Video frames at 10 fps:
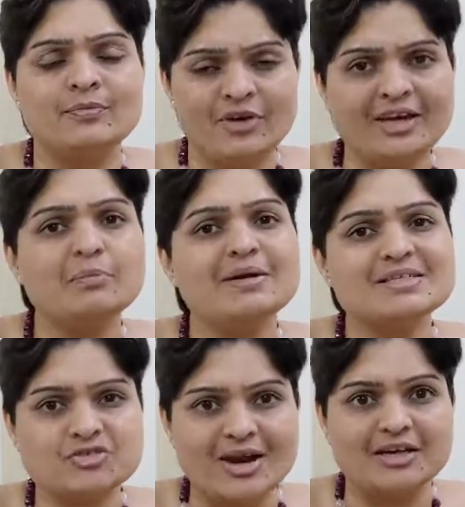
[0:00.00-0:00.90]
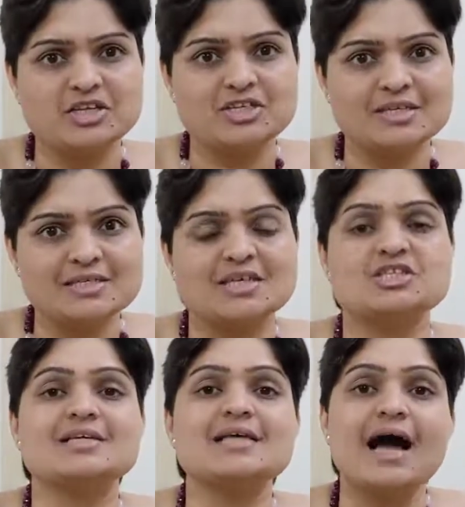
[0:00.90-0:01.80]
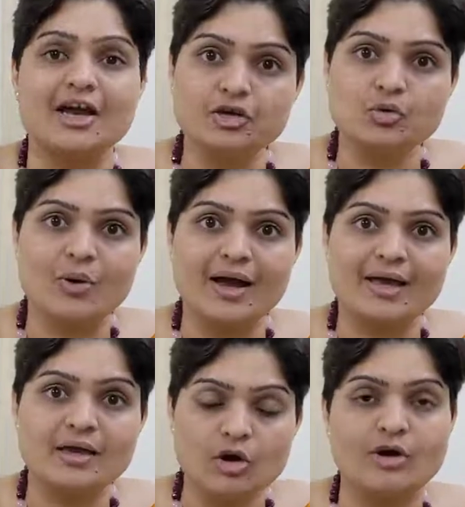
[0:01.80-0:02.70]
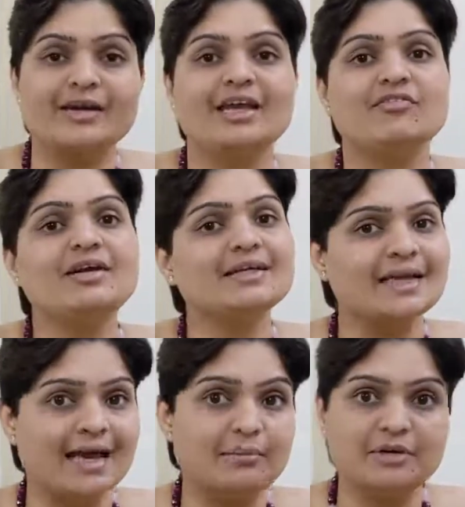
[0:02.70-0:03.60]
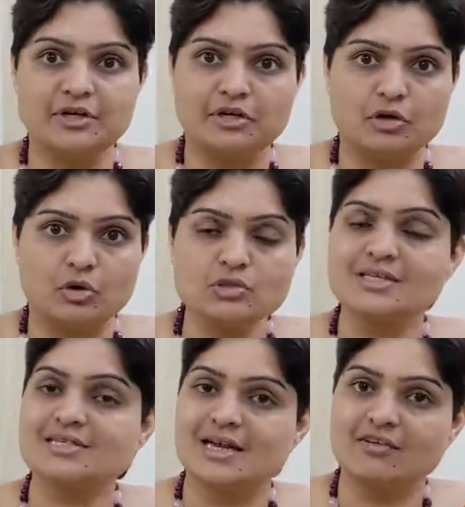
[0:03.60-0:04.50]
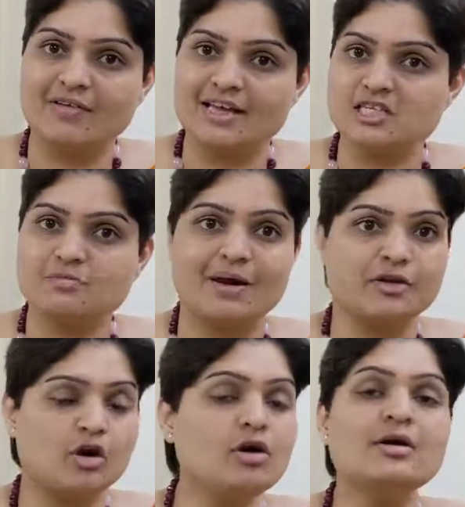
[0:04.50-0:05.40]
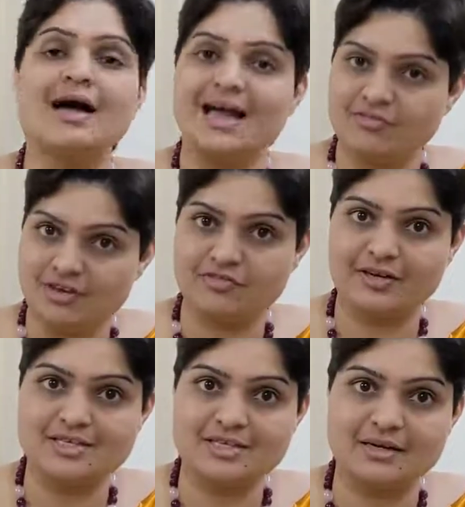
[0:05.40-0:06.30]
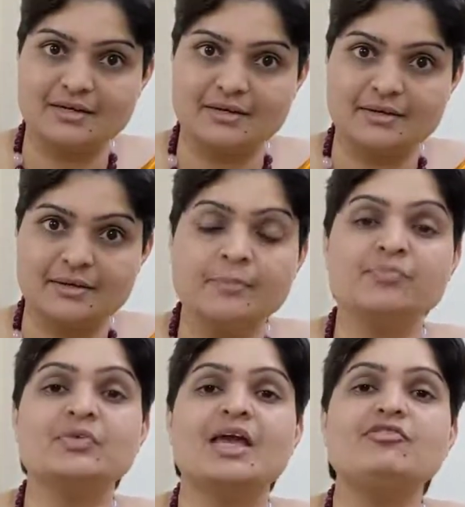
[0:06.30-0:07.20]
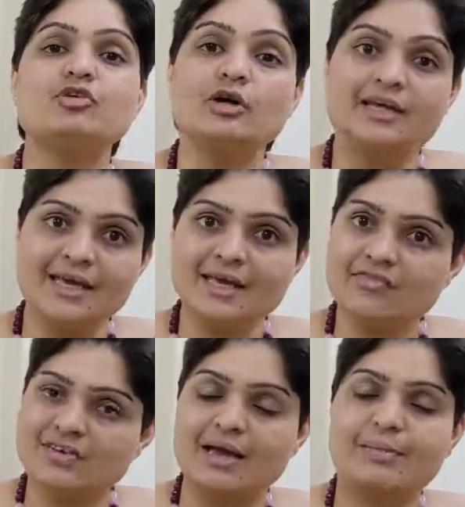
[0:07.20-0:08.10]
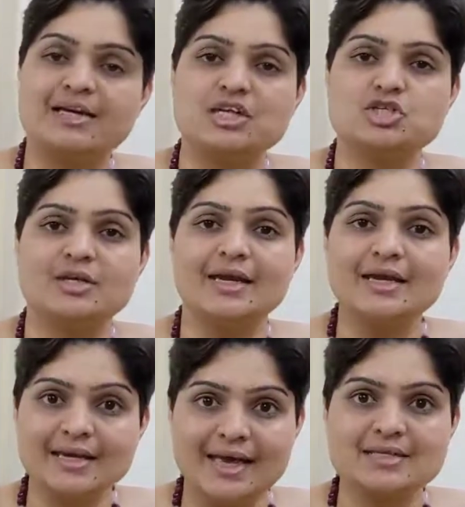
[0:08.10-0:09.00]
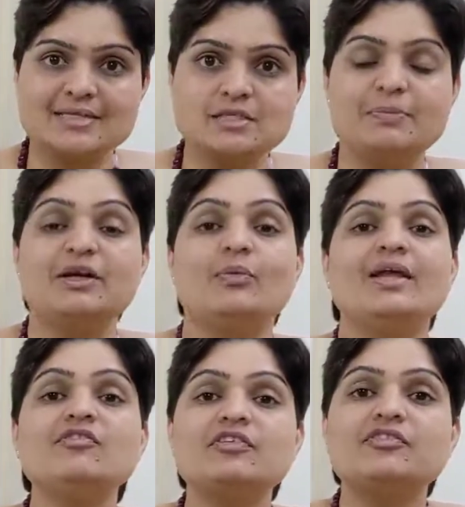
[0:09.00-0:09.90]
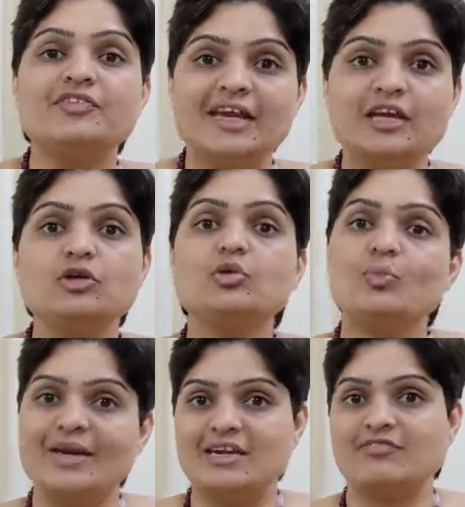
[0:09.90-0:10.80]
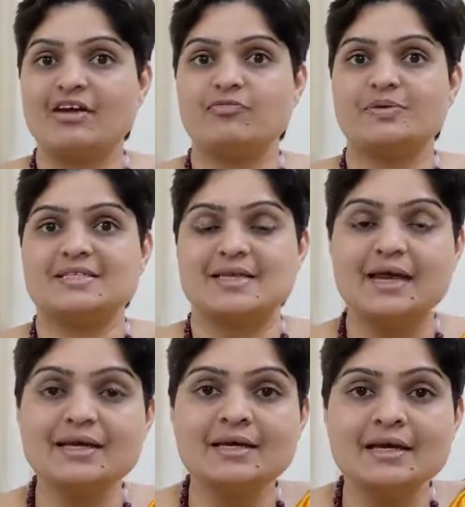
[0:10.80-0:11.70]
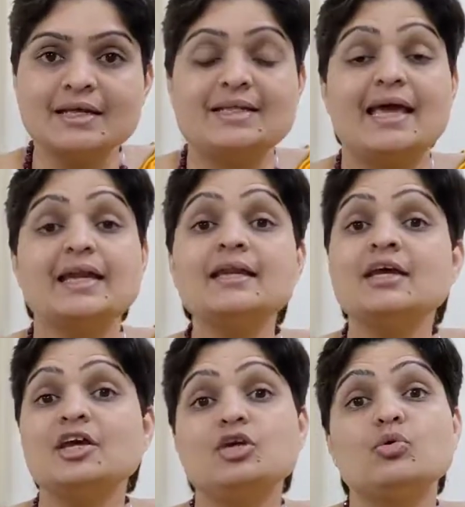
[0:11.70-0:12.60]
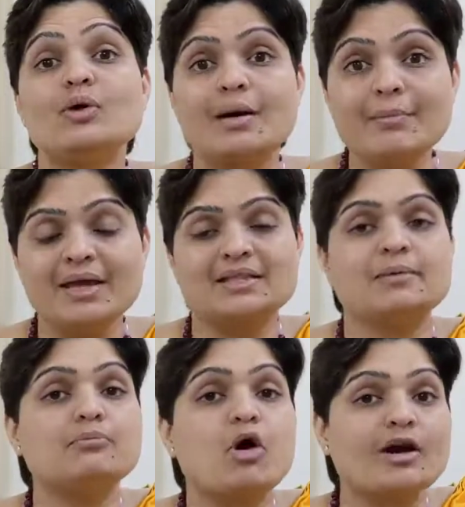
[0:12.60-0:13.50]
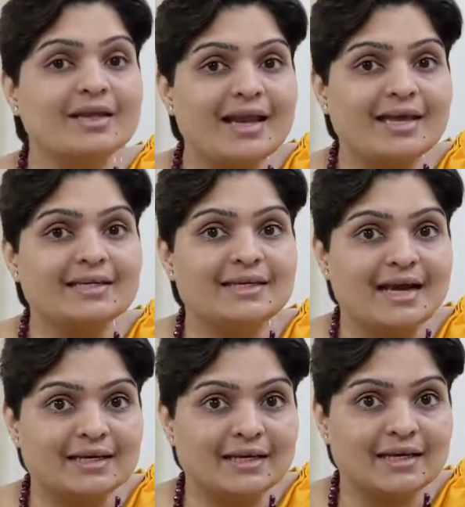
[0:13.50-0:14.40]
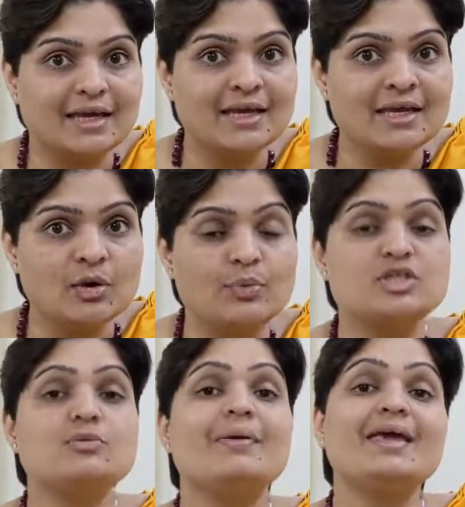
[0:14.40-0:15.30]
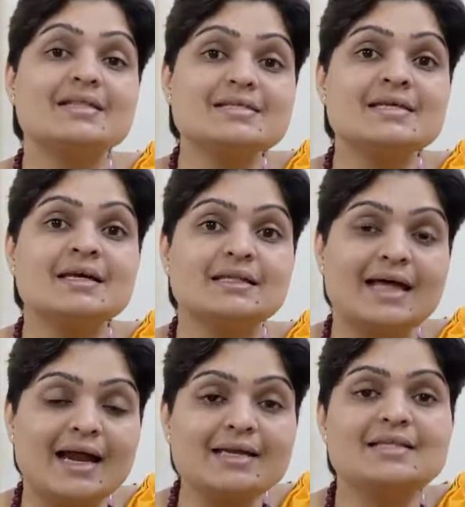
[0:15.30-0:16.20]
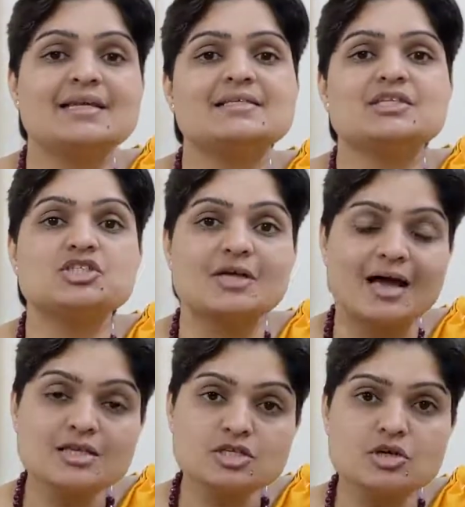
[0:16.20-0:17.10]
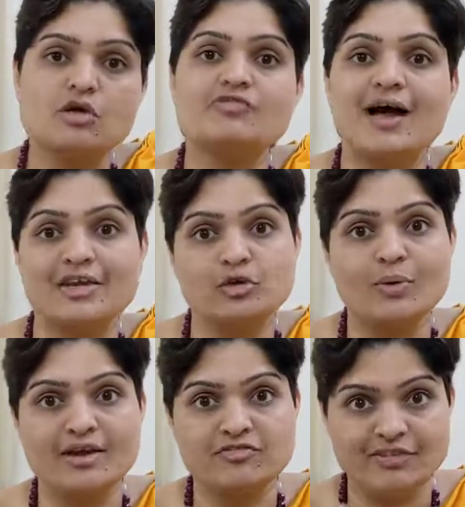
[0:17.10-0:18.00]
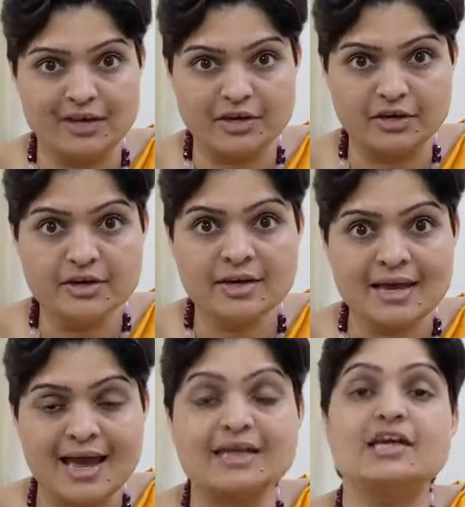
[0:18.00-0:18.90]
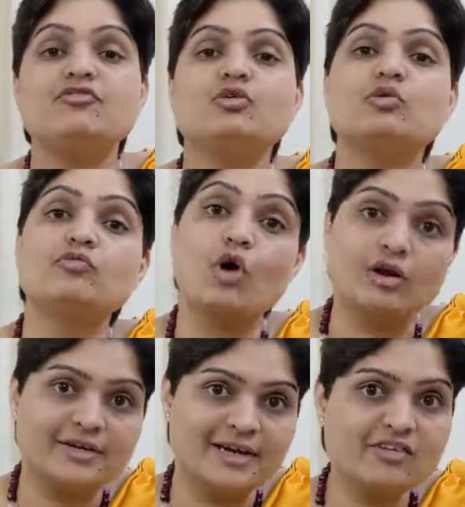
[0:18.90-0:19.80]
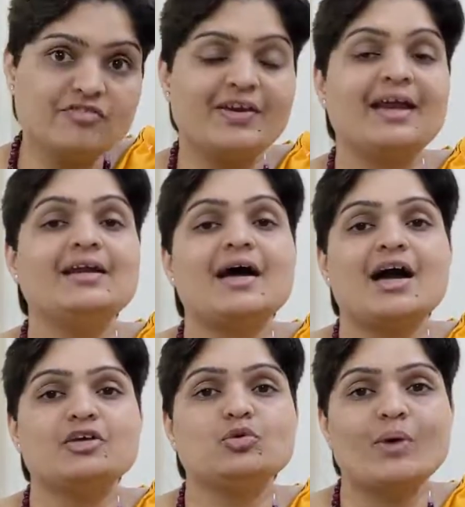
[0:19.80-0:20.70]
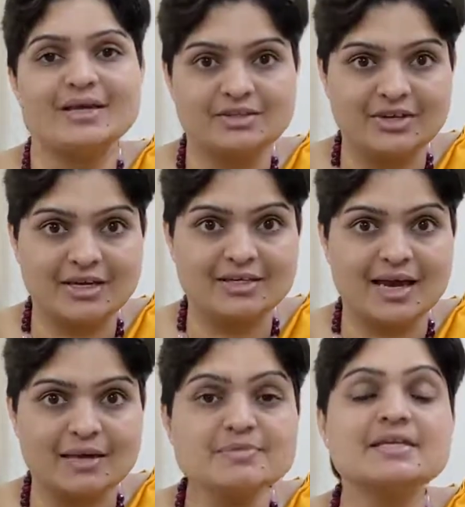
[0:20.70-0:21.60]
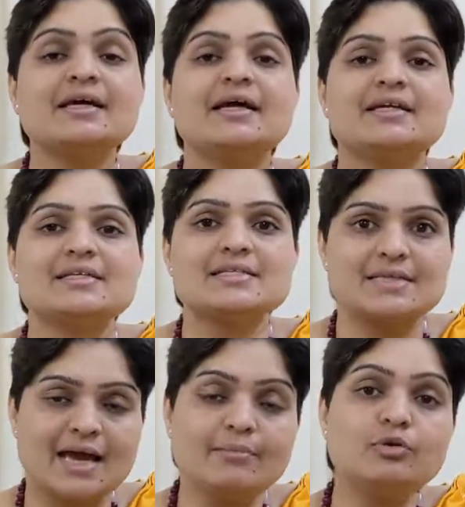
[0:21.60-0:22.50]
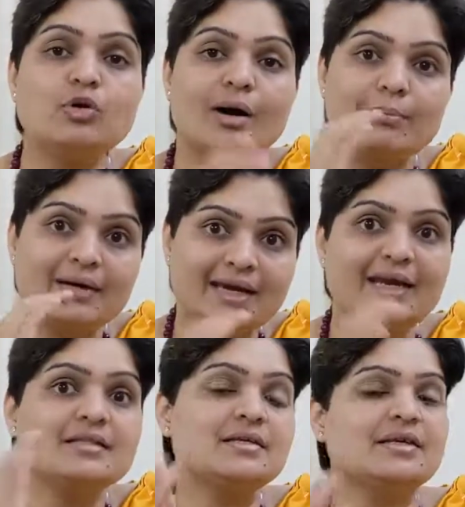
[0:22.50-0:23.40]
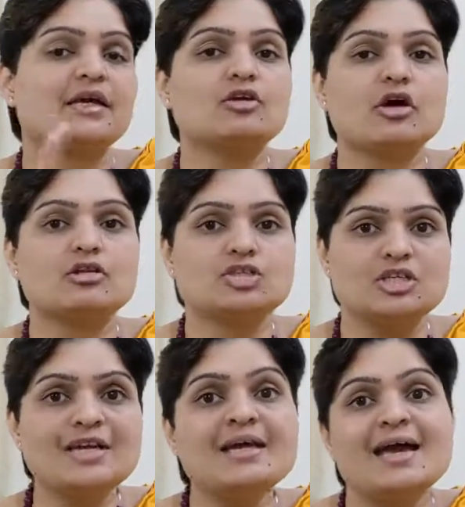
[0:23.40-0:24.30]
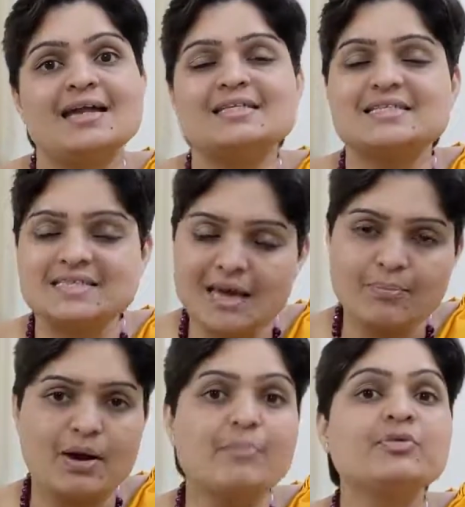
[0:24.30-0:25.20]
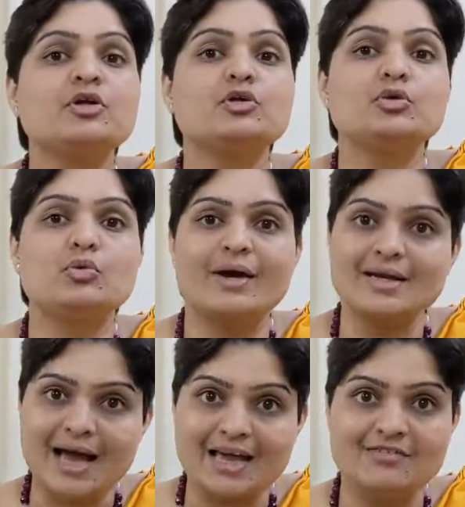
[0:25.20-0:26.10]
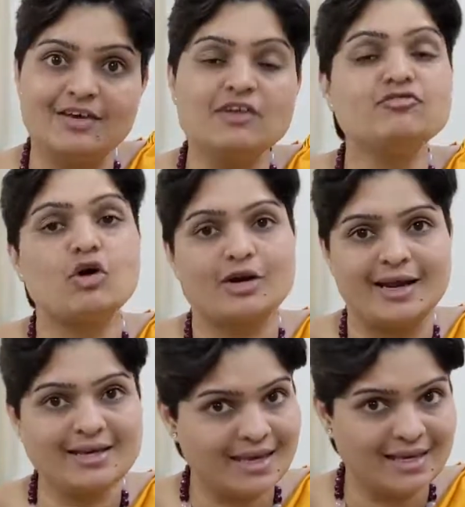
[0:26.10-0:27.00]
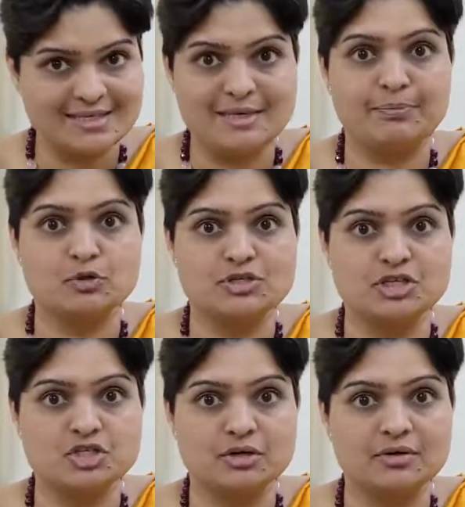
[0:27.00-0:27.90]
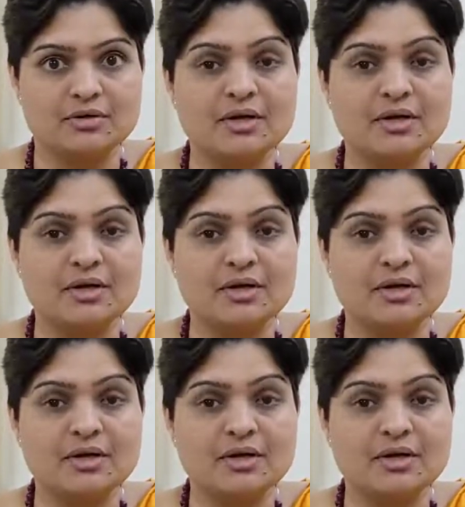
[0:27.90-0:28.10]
treatment strategies such as IUI or even timed intercourse as advised by your IVF consultant. If your DNA fragmentation index is between 15 to 25%, then you come in the borderline category, which means that there is a chance of IUI failure. And if you have already failed IUI 3 times, it is time to upgrade the technology and step up to do an IVF or an ICSI procedure.